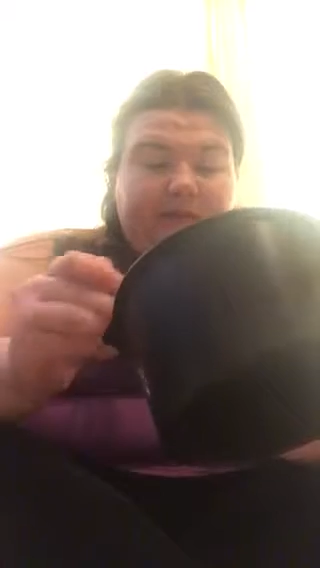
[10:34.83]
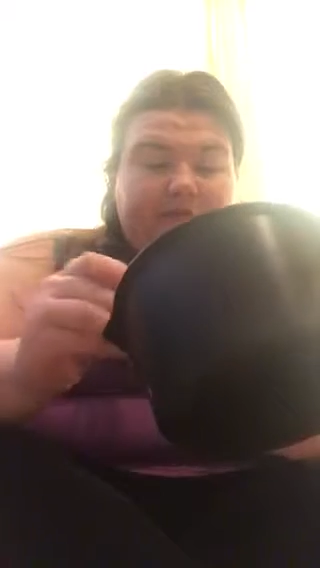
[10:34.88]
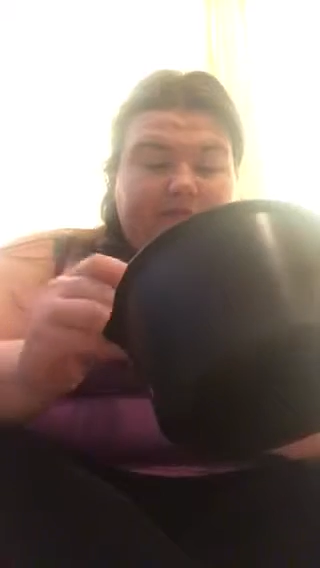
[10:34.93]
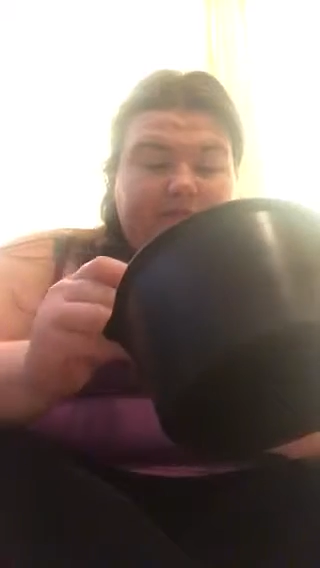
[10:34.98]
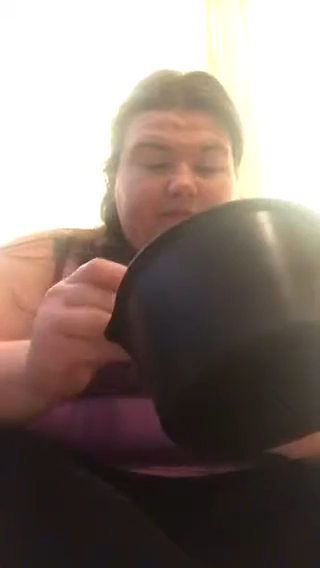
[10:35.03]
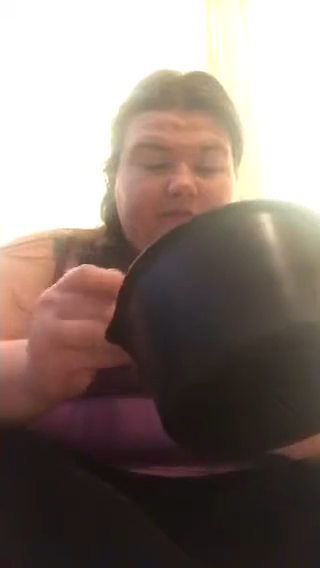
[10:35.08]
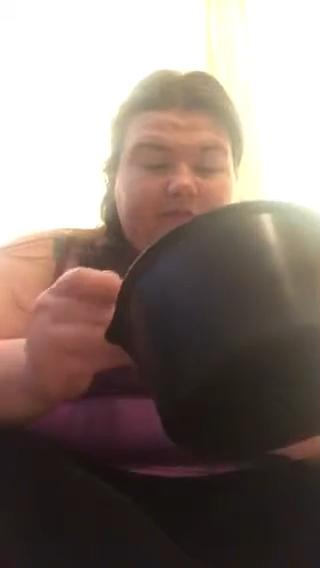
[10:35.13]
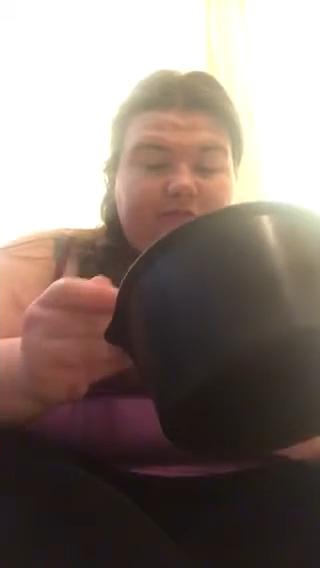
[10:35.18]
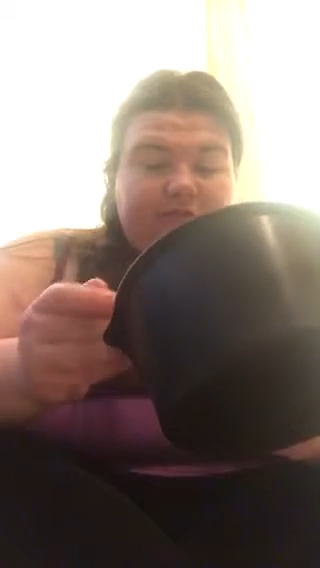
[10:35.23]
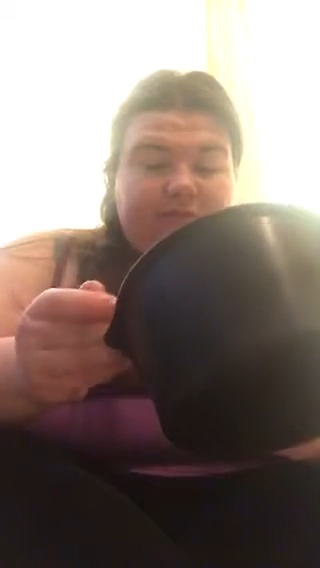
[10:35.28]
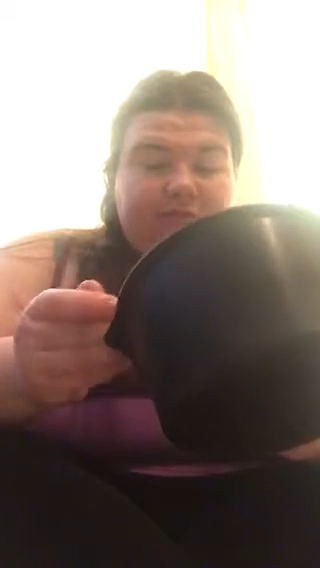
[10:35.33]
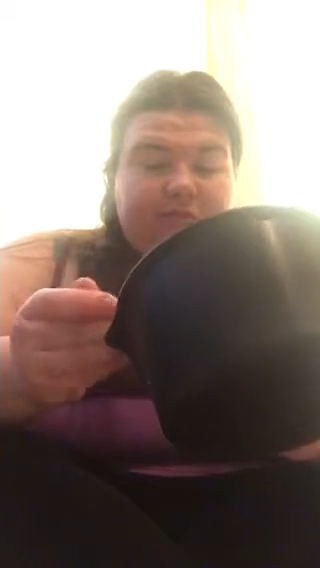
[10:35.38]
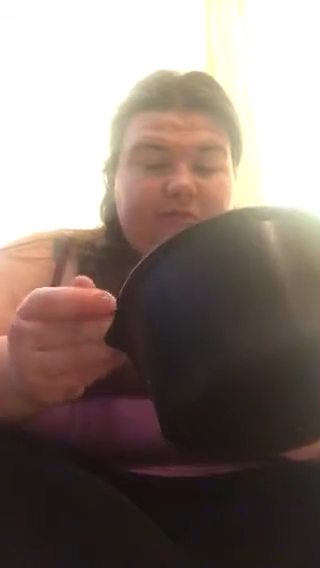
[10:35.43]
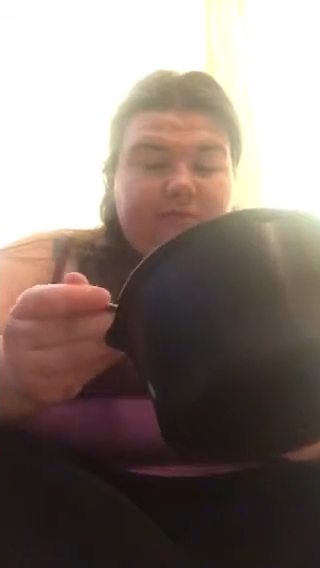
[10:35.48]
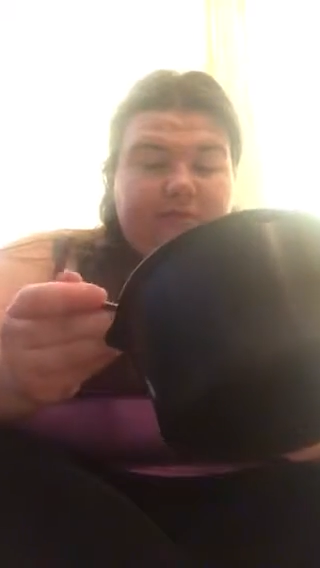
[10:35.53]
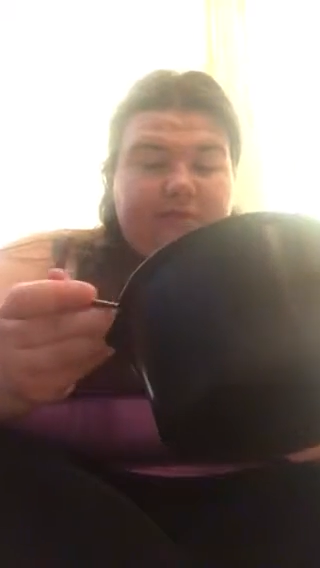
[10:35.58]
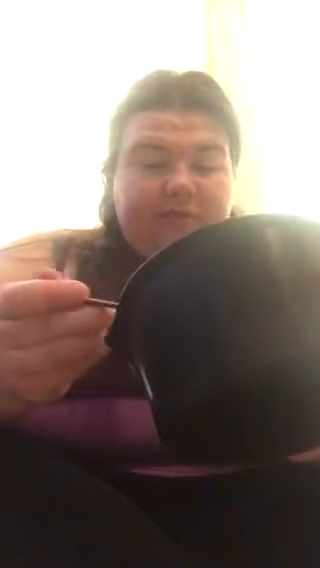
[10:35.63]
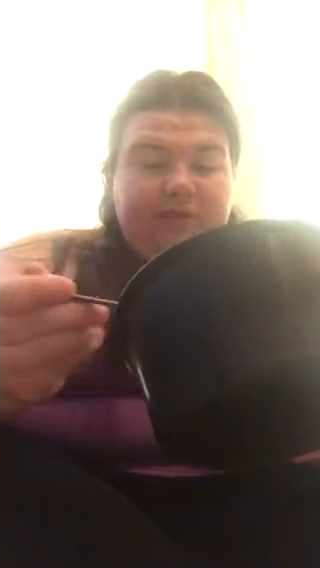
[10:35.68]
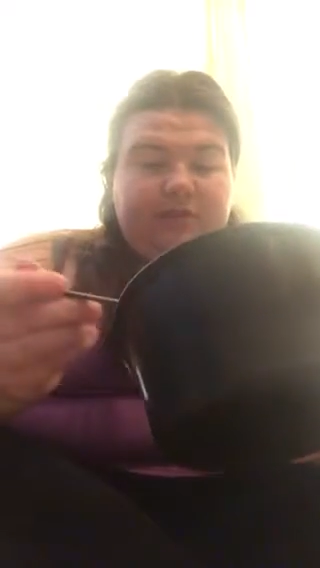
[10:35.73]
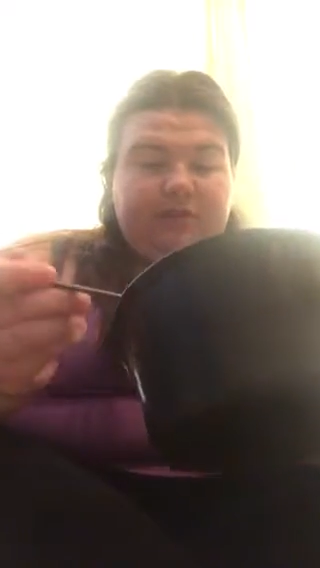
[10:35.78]
I want a small
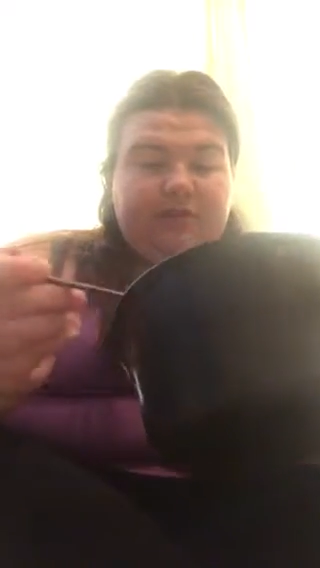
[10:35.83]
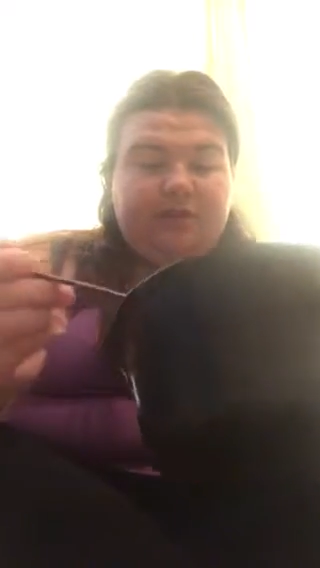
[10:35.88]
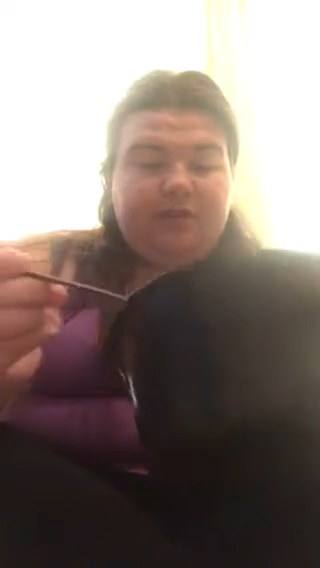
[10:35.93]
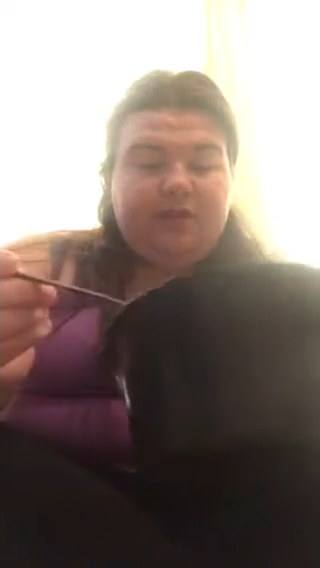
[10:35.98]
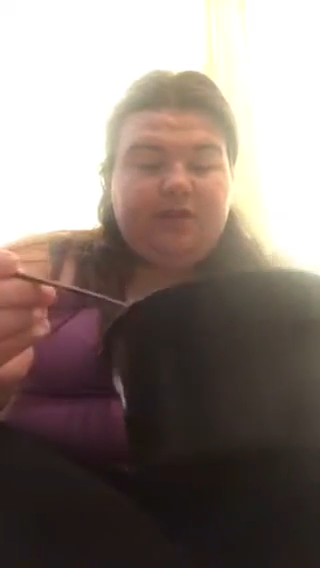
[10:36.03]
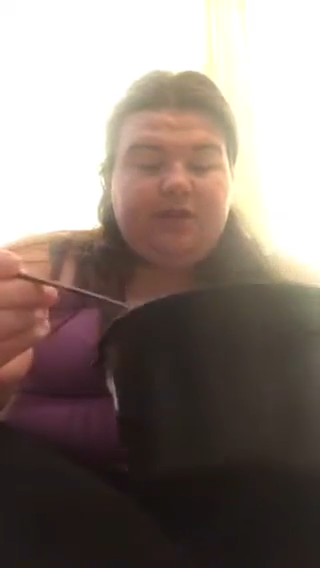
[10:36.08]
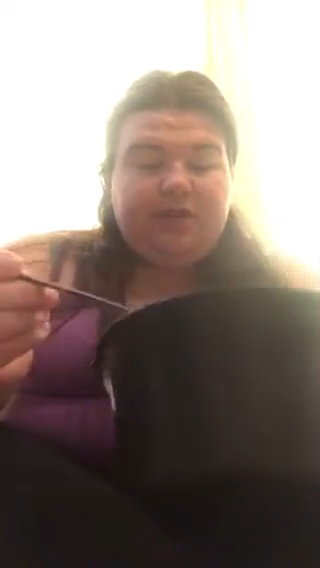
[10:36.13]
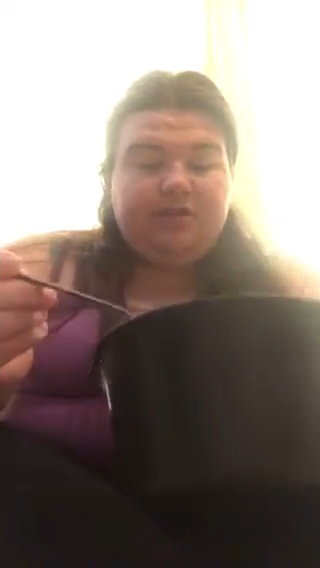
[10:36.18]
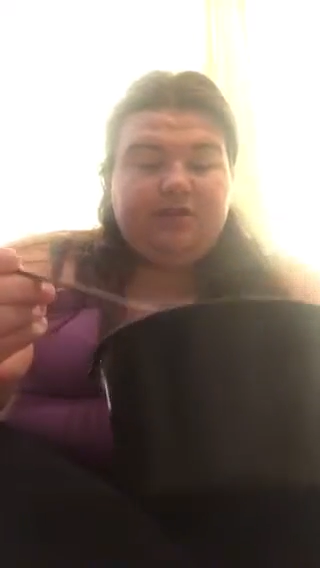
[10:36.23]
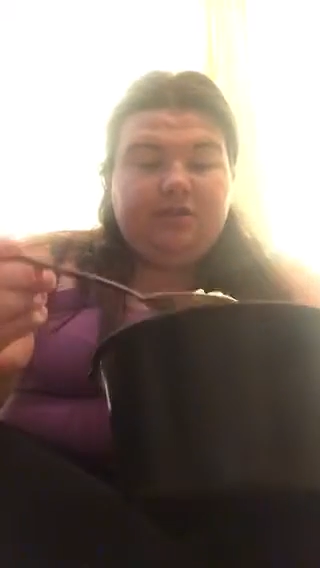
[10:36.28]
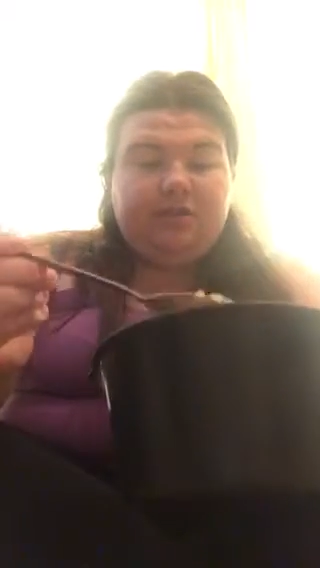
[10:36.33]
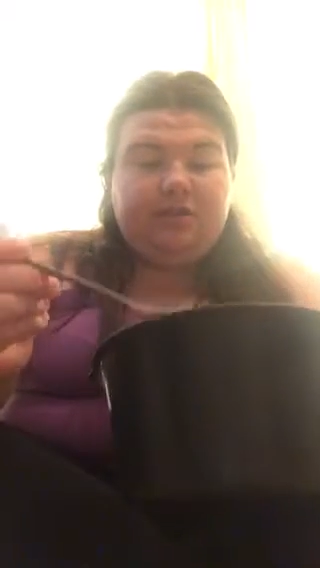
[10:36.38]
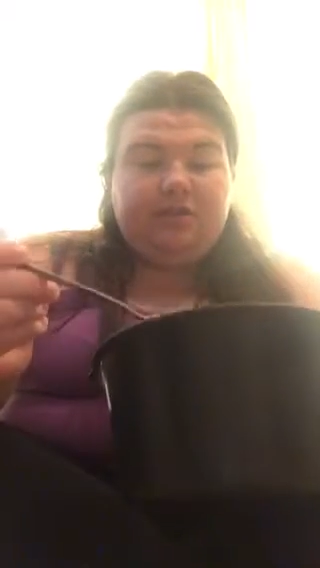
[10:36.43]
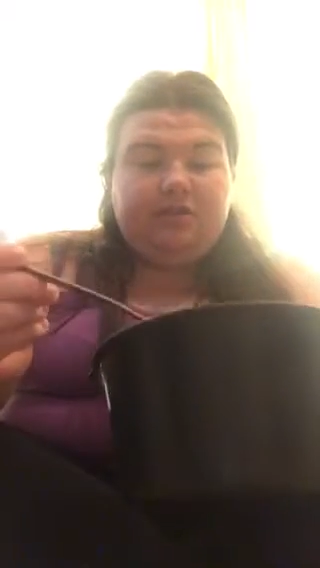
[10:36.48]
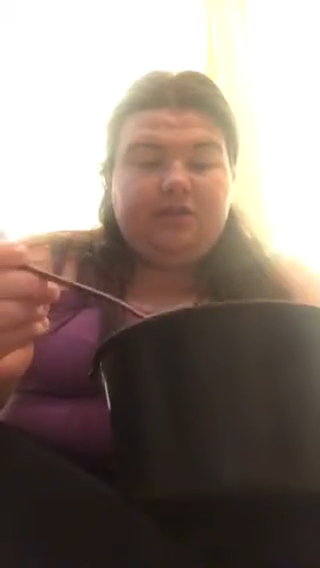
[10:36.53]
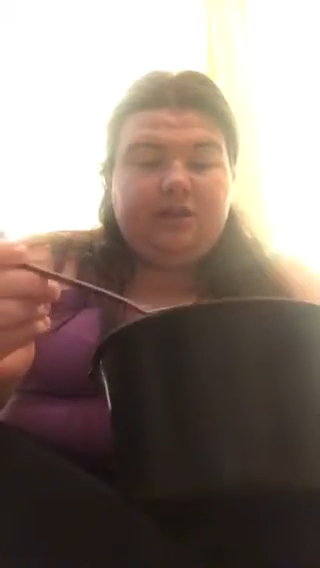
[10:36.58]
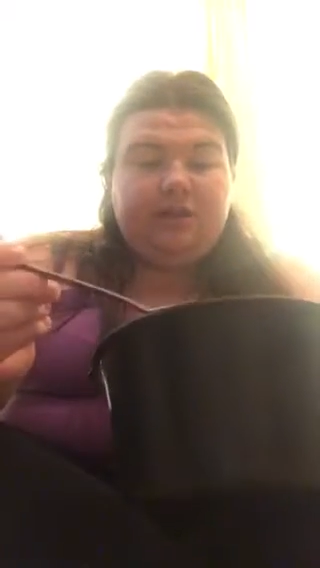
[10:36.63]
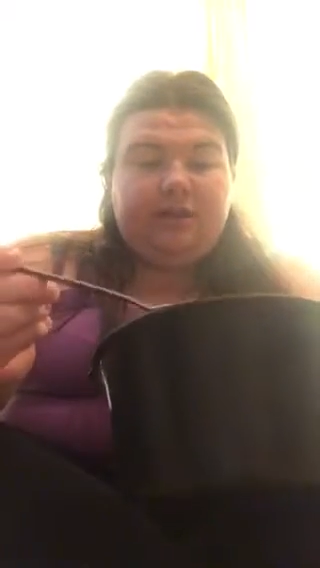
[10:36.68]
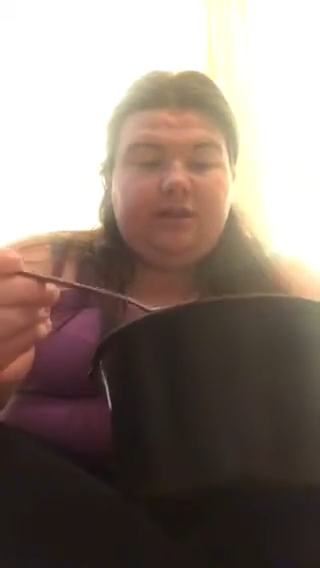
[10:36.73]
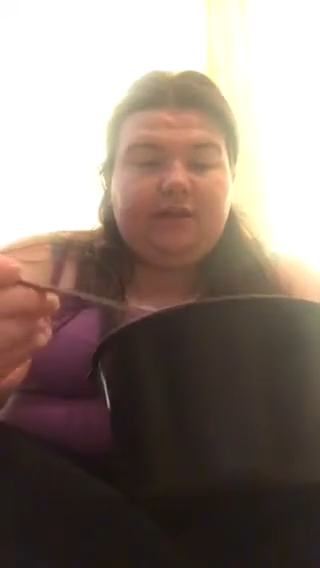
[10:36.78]
bit just in case I
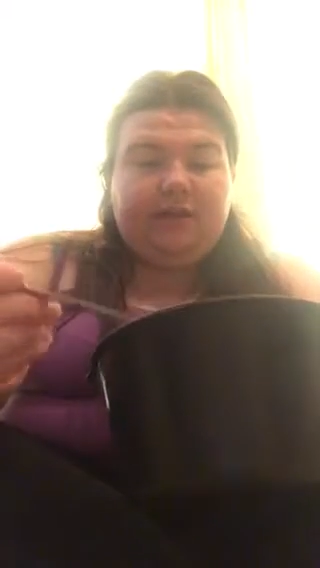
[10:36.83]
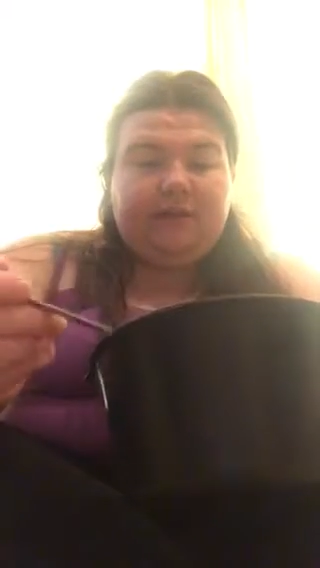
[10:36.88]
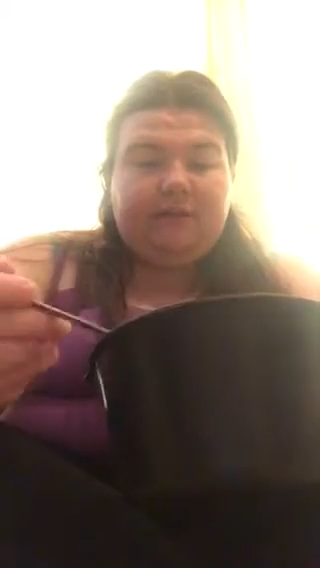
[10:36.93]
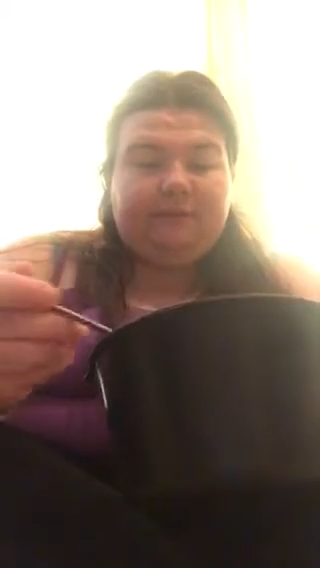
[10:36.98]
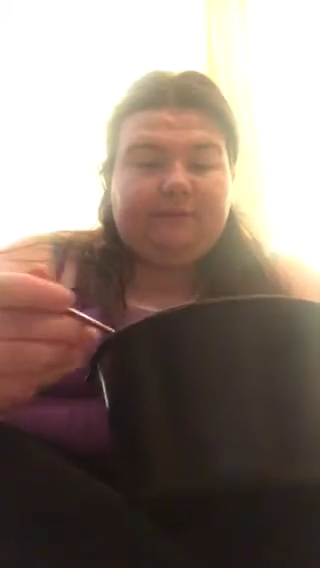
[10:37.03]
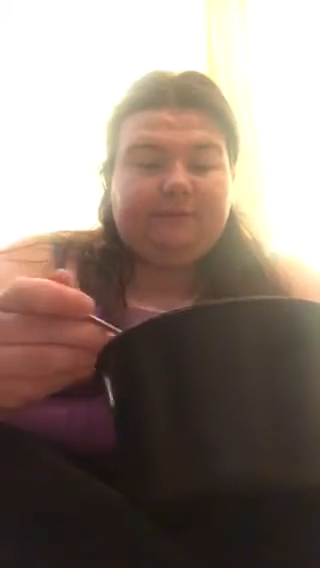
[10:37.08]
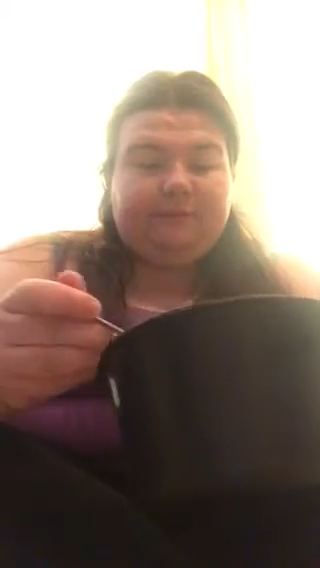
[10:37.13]
don't like it.